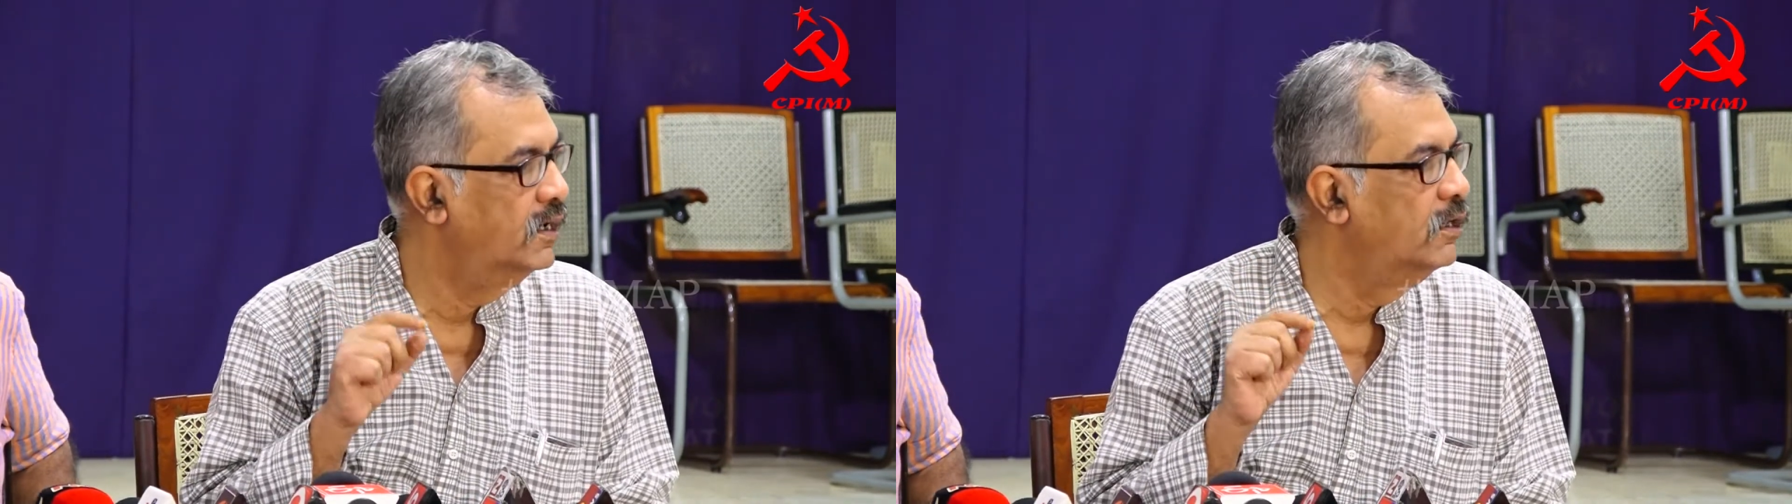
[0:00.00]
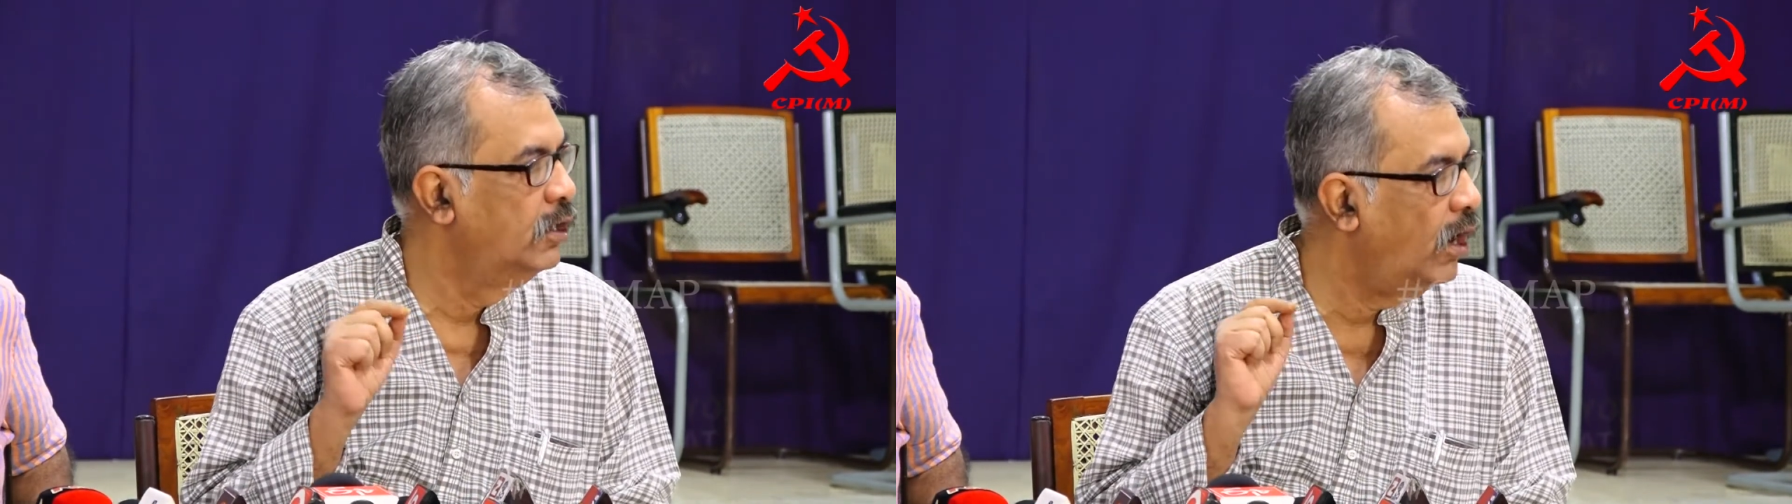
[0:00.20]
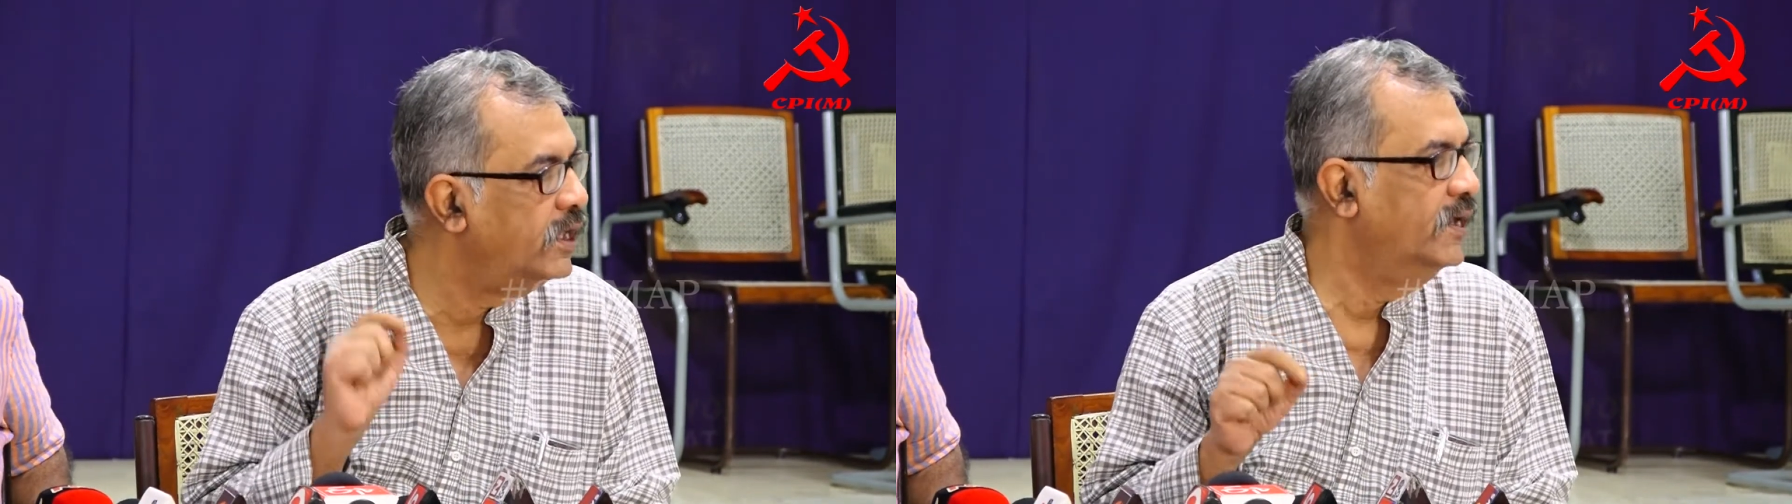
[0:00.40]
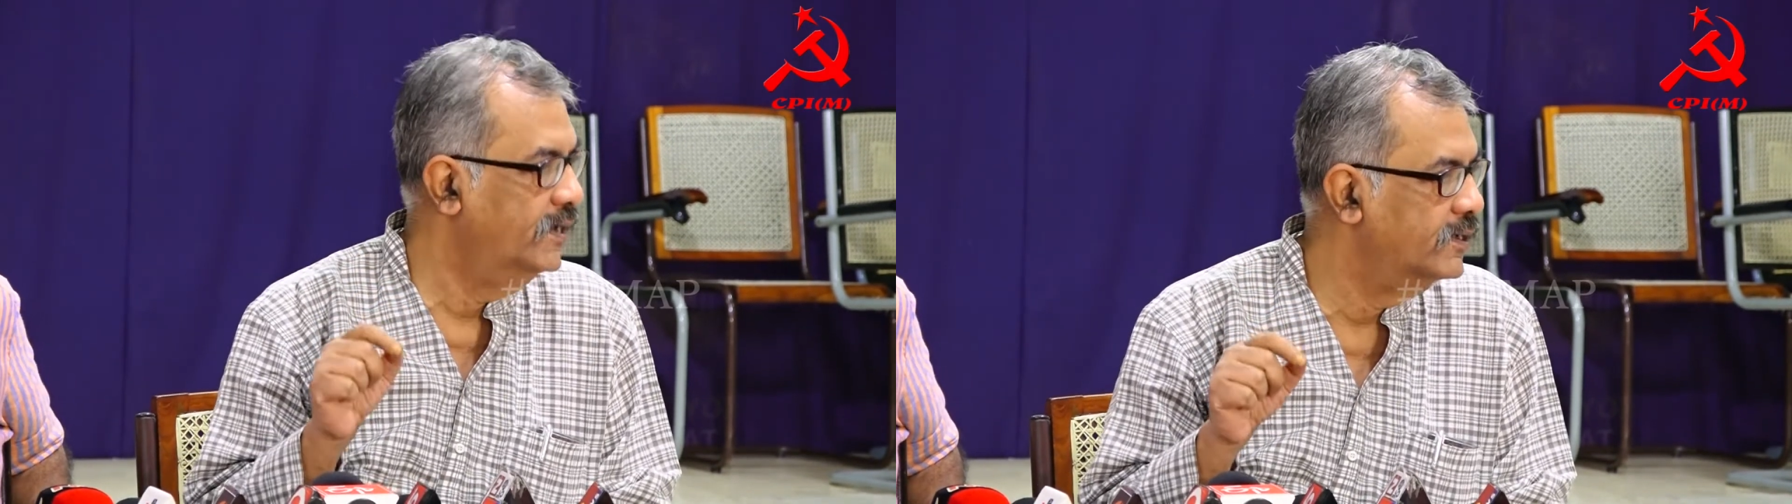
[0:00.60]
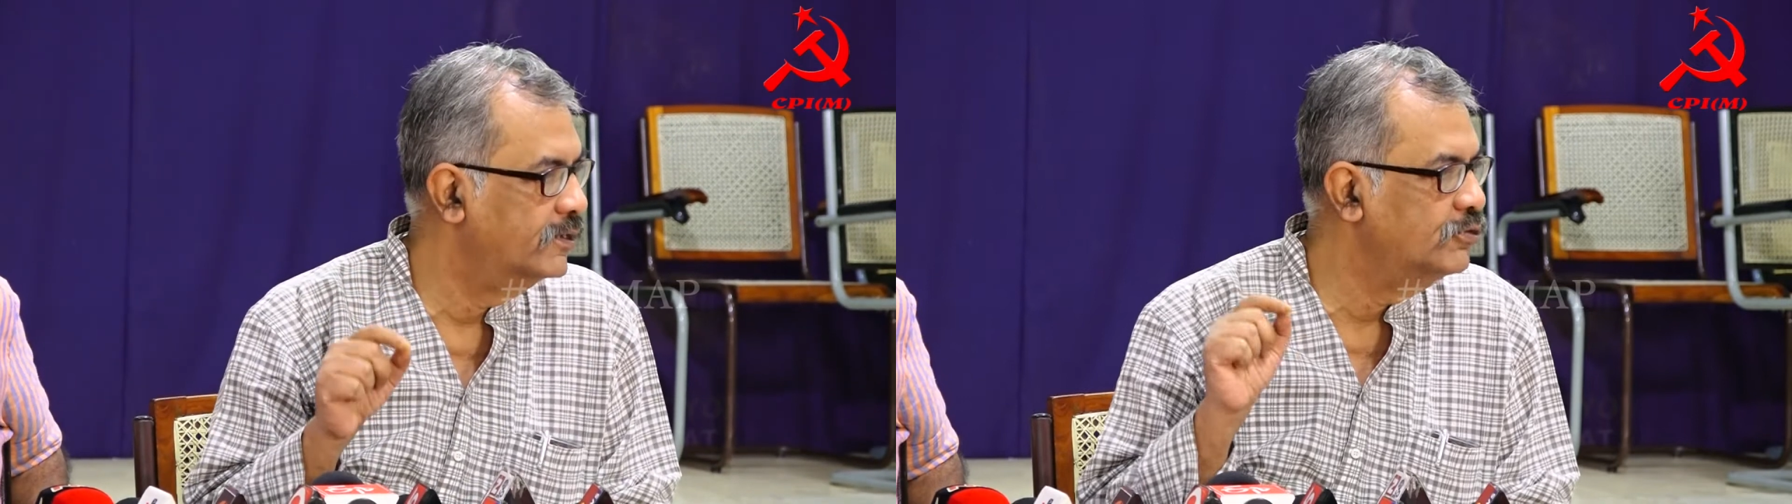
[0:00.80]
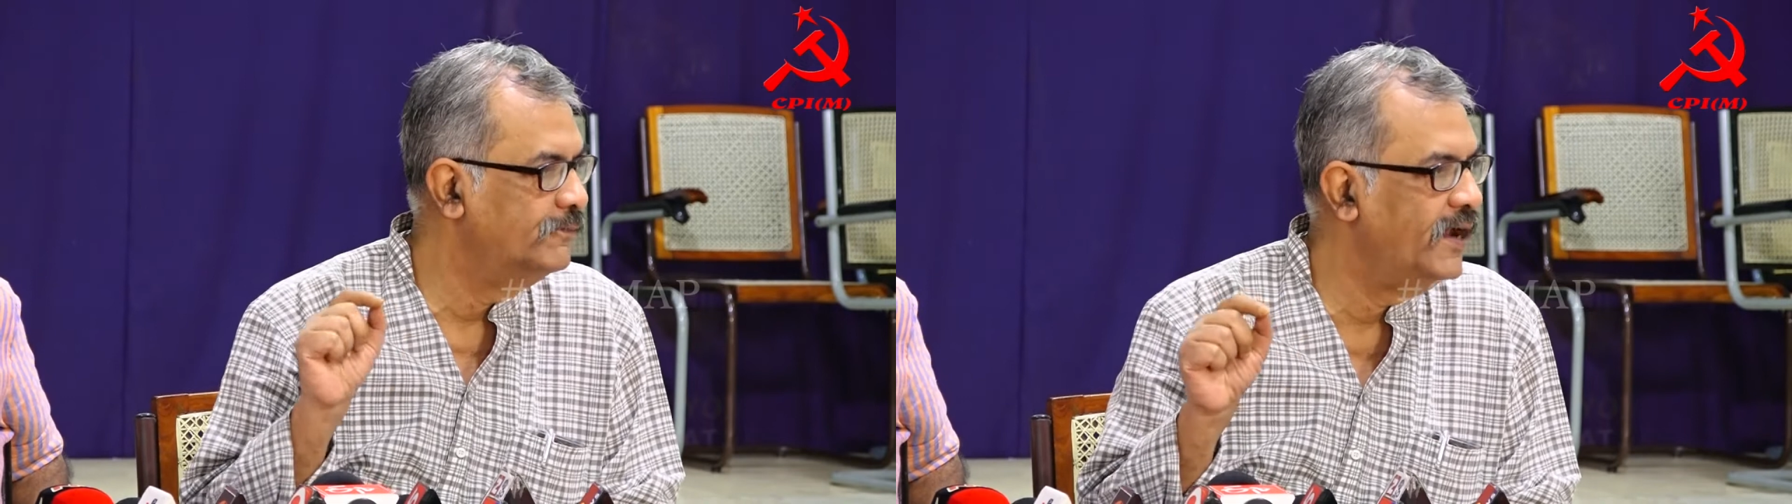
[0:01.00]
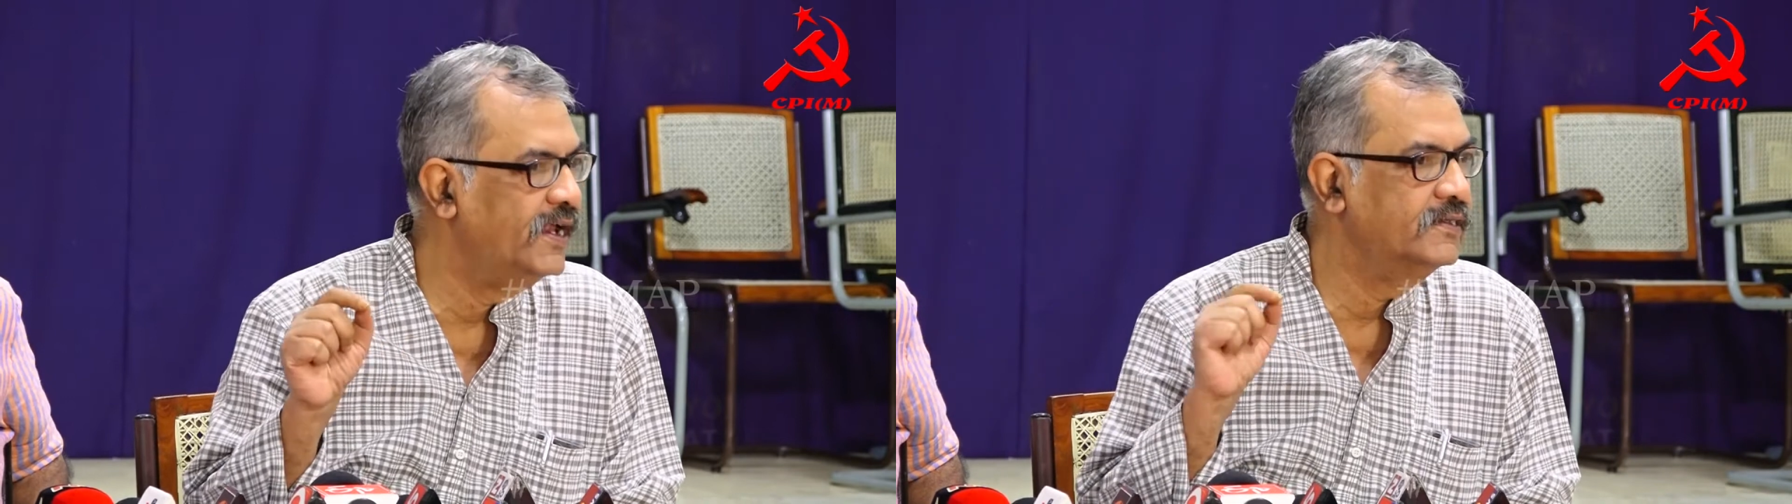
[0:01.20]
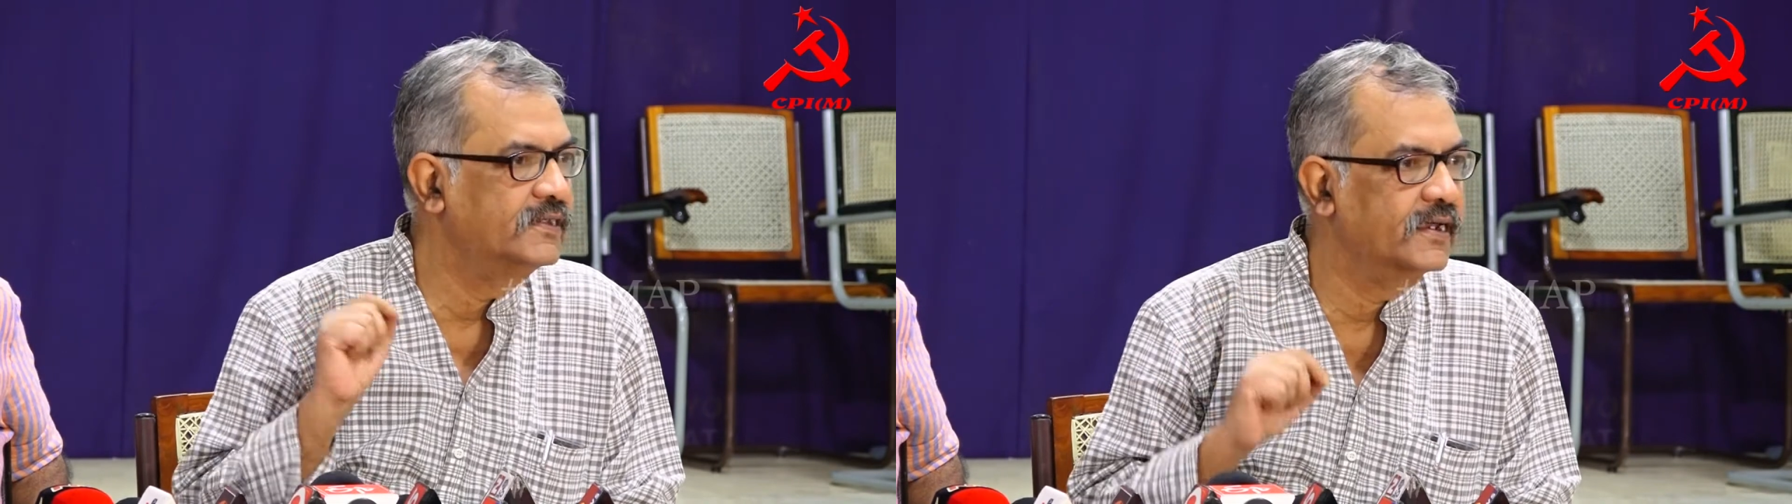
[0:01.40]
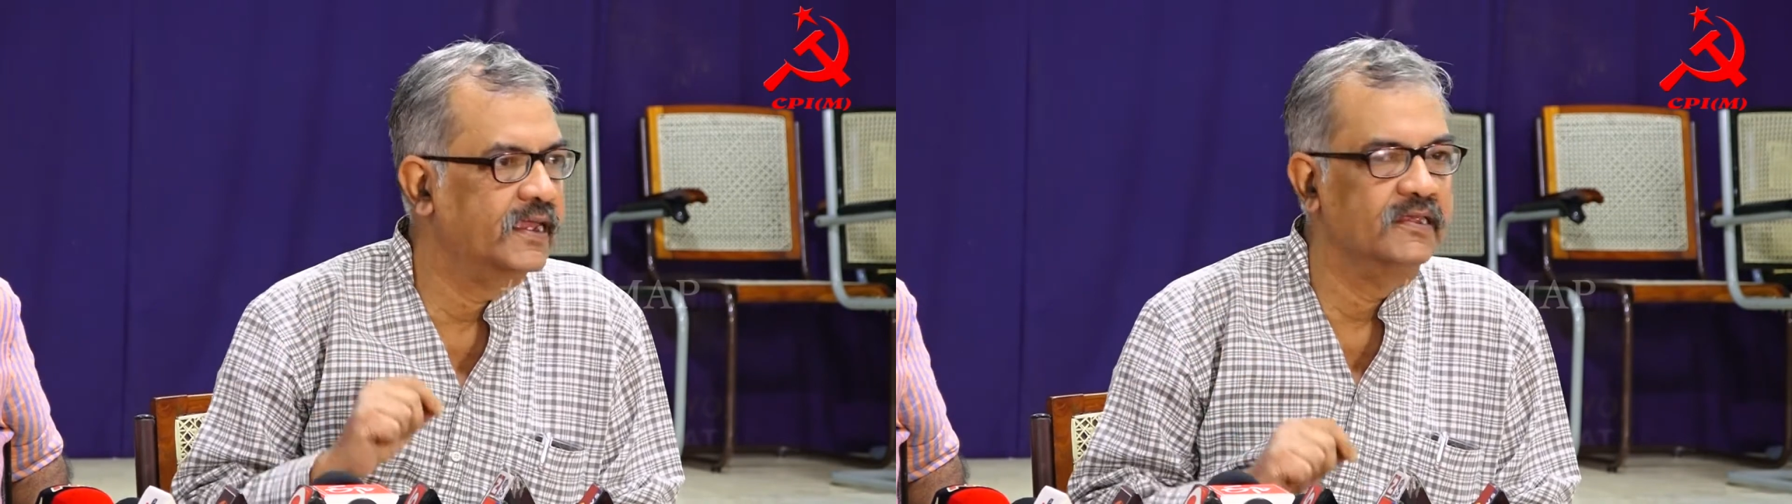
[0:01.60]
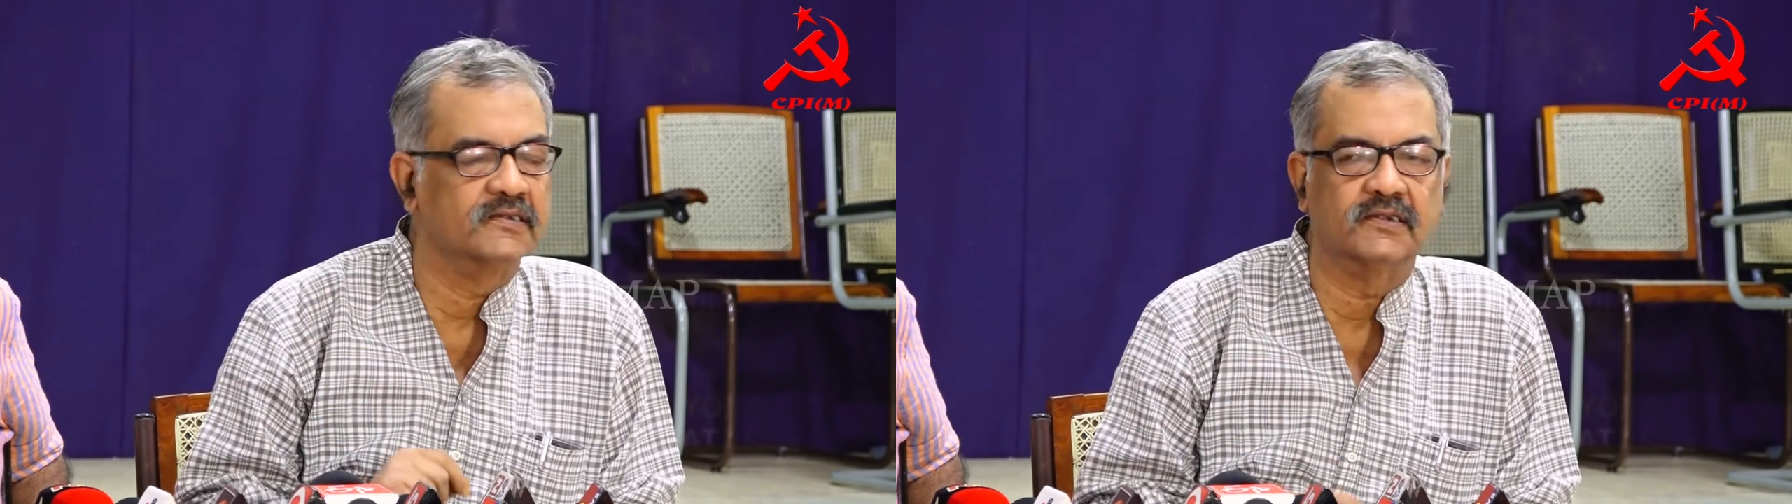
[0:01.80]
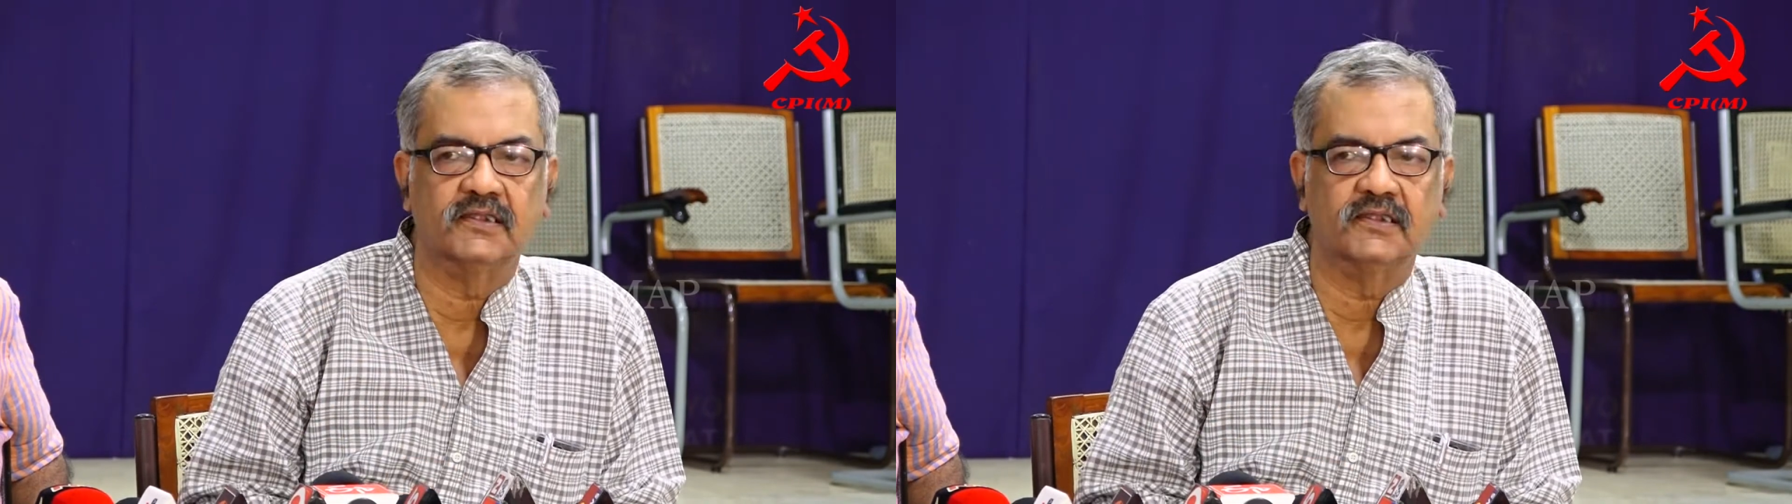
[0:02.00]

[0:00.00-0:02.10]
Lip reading: lawyer to fight the case.